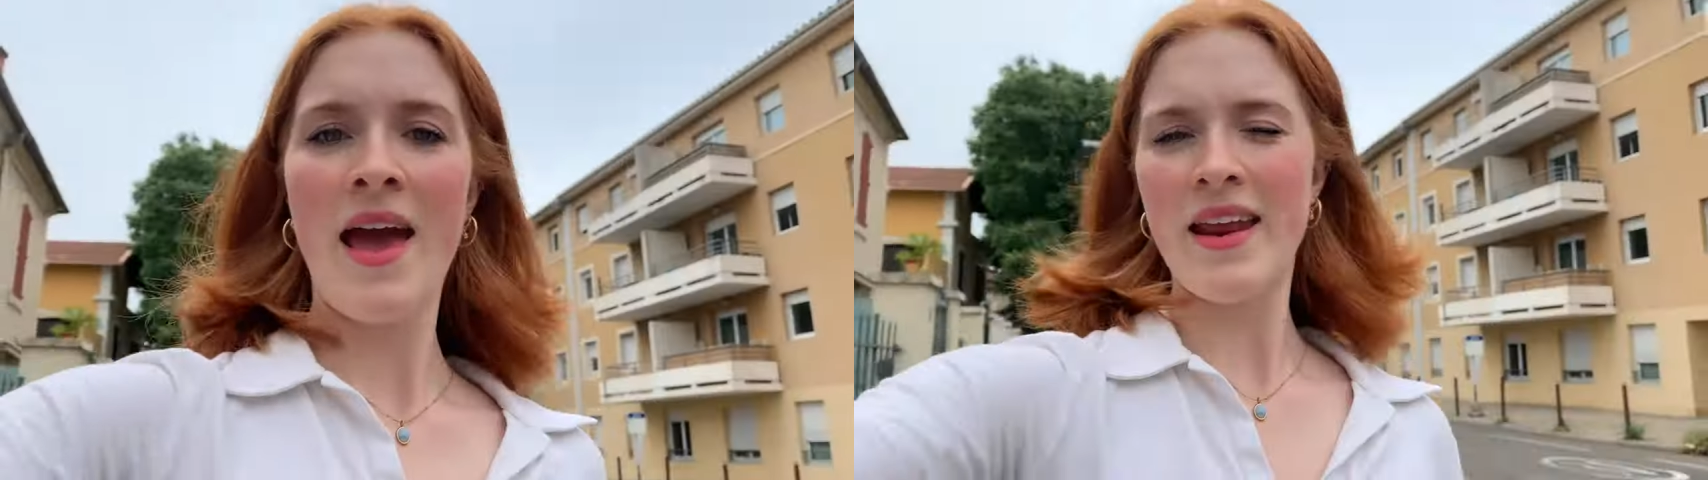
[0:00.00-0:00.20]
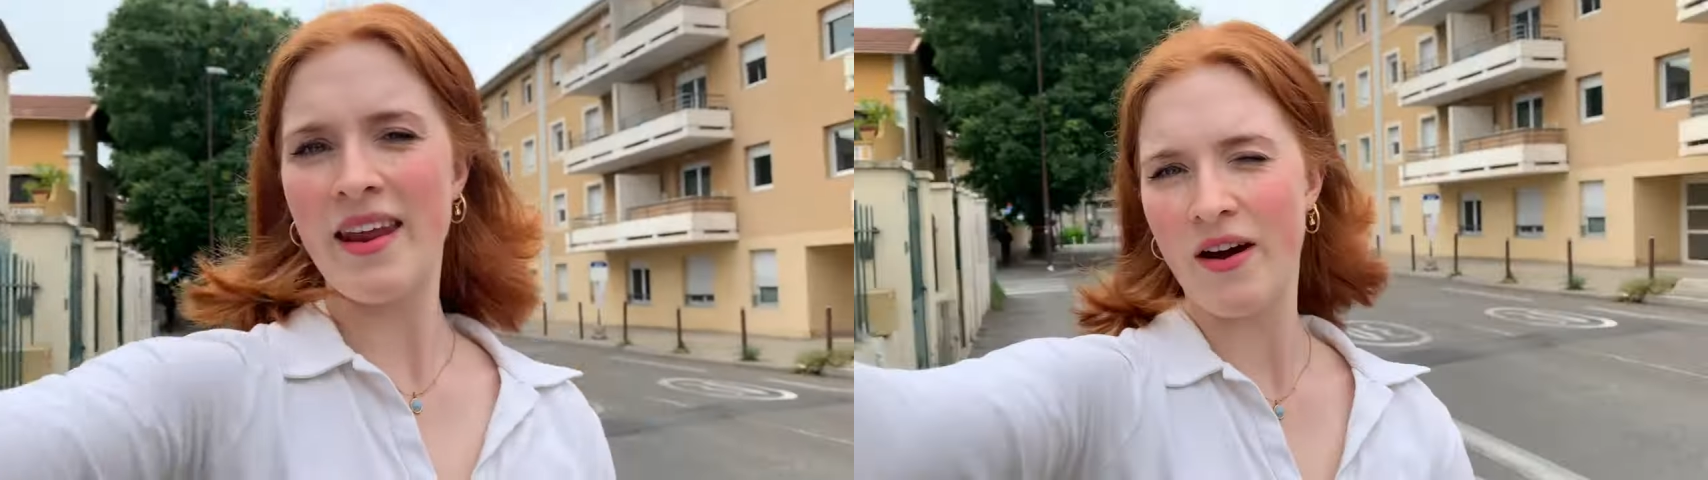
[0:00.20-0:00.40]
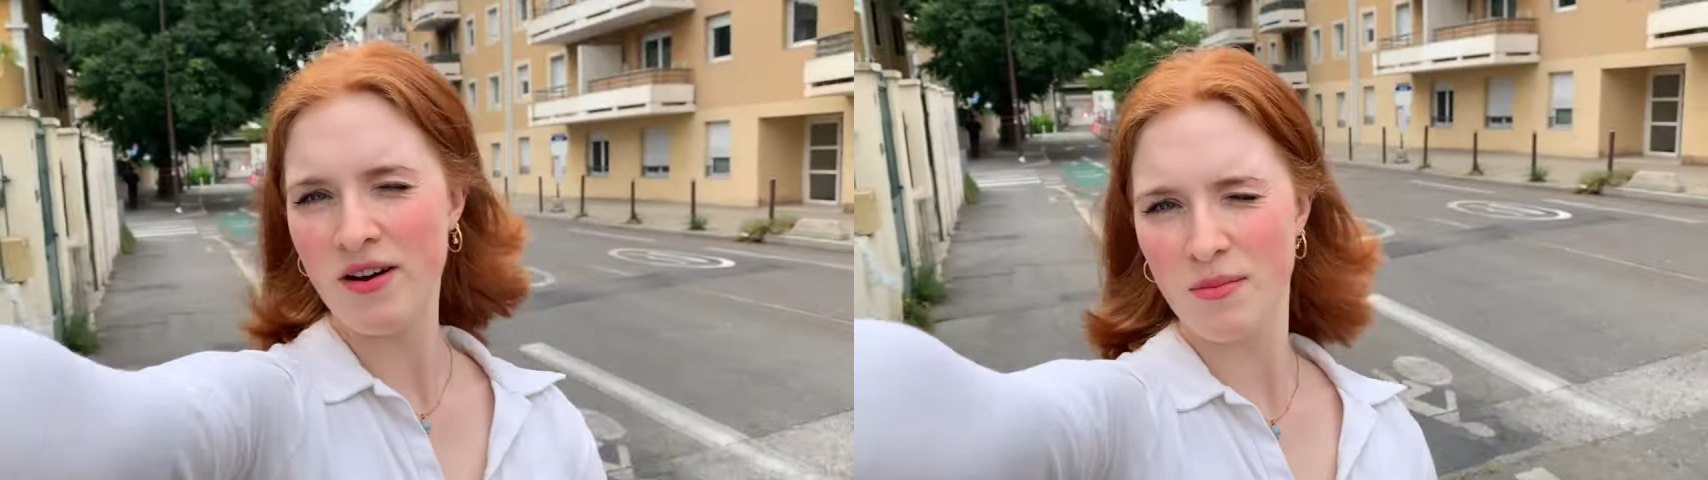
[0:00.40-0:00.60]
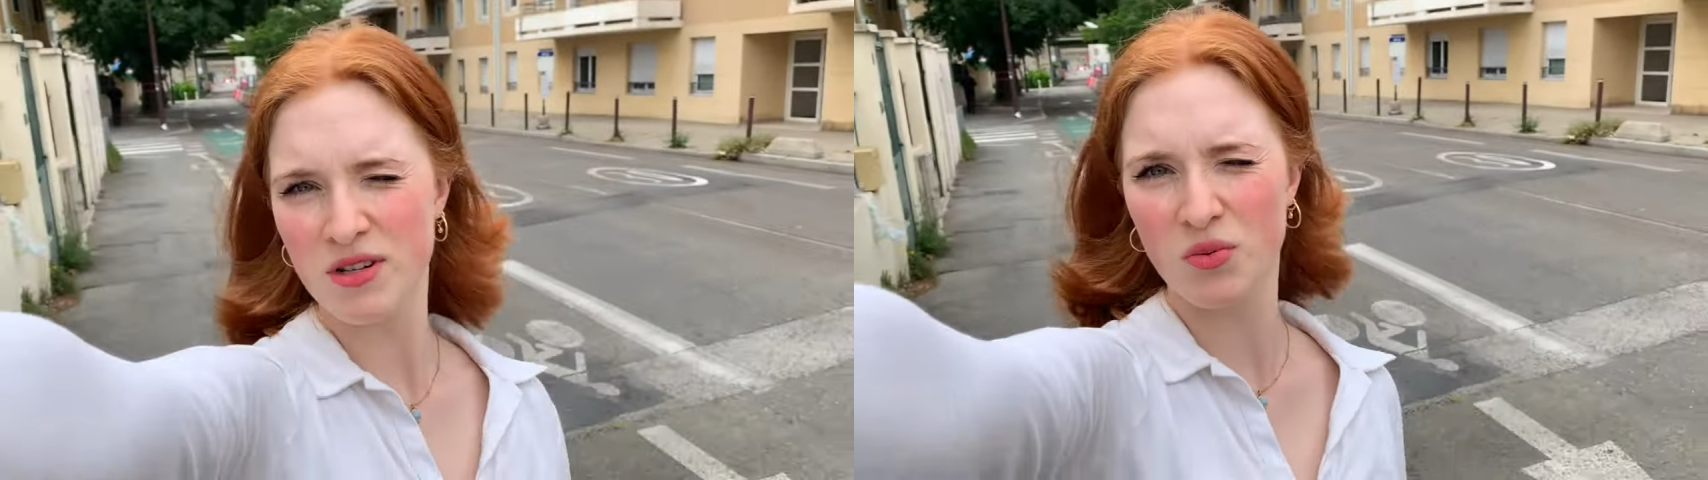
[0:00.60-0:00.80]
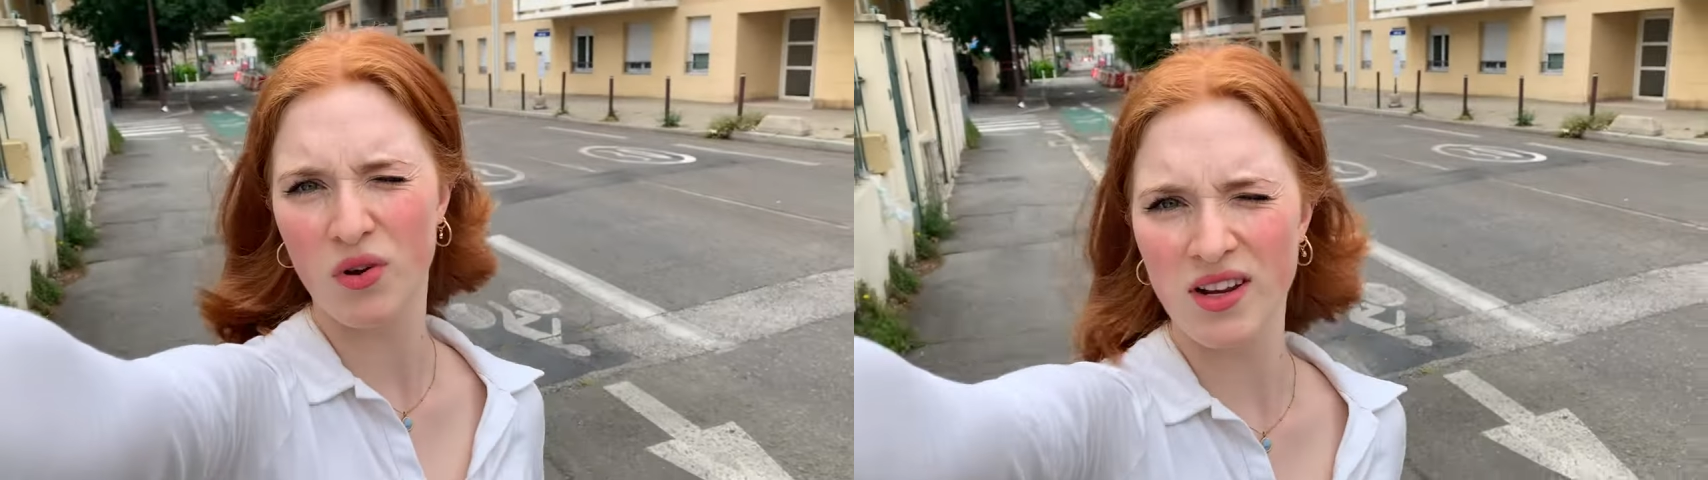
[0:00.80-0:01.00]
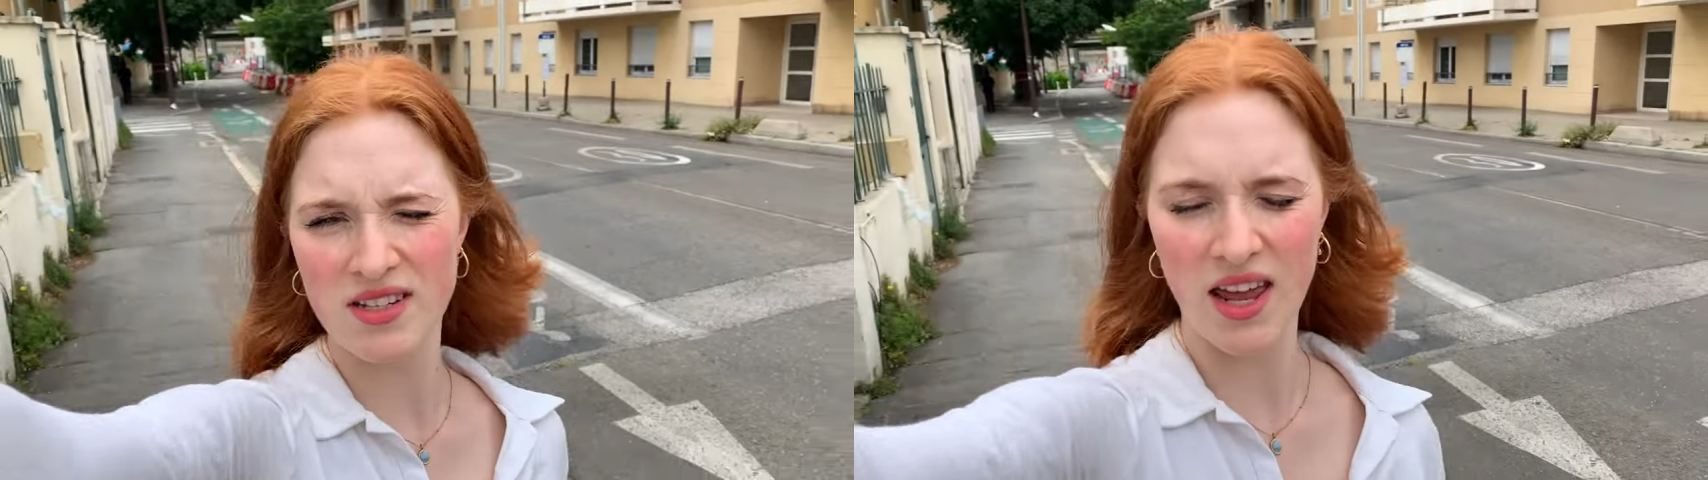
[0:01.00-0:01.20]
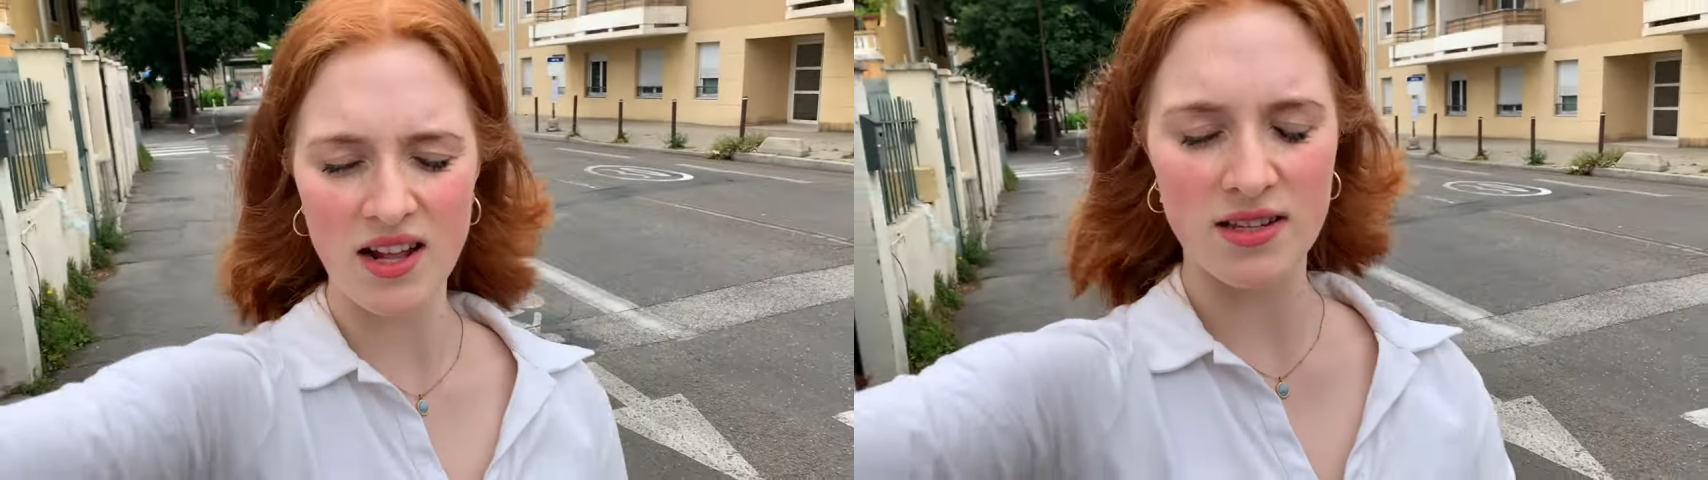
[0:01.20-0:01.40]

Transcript: now I'm just walking to get